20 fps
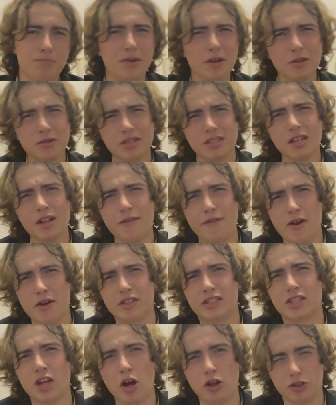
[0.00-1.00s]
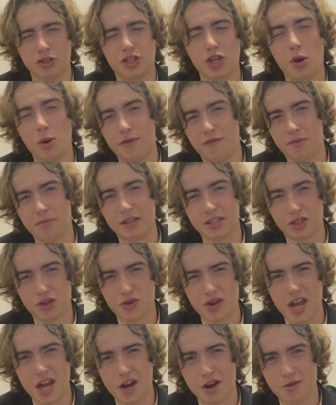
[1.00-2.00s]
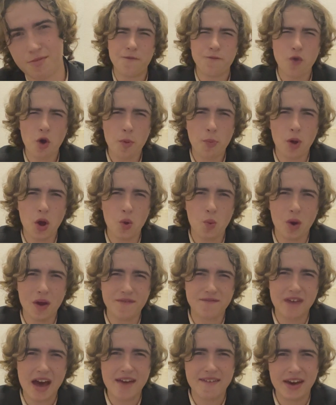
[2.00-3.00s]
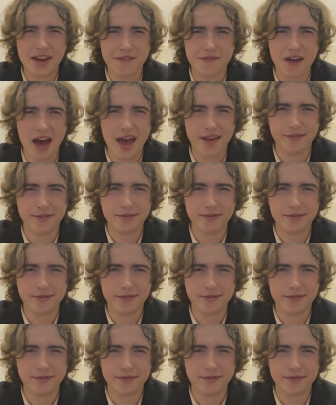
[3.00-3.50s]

but it was still a very solid showing from this creator. 4.15 out of 5.